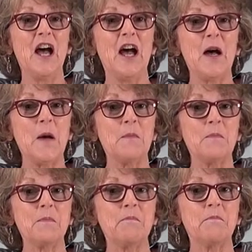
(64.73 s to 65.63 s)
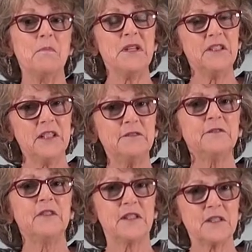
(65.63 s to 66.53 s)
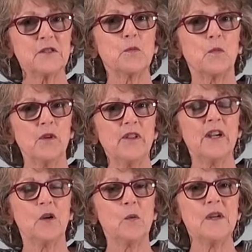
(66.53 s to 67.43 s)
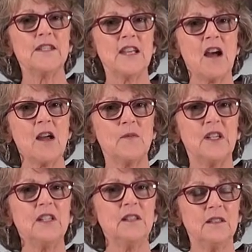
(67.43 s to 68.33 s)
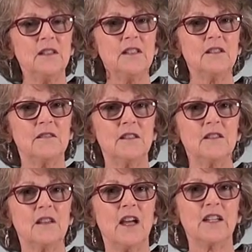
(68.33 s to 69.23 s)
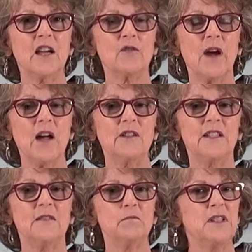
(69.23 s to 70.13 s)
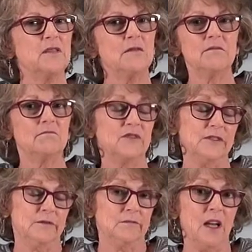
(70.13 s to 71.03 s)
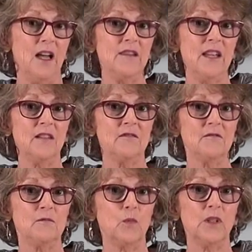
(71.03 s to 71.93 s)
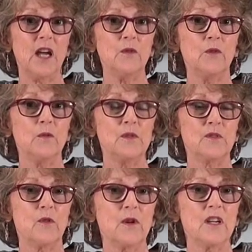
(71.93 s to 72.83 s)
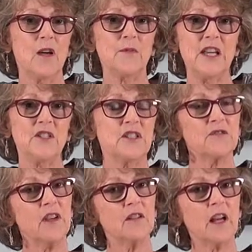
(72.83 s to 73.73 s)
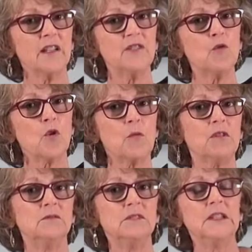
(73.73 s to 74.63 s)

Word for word: Um, but enough of us were there at one time that it, it kind of got crowded. It, it, I think when I grew, was growing up, that just felt kind of normal.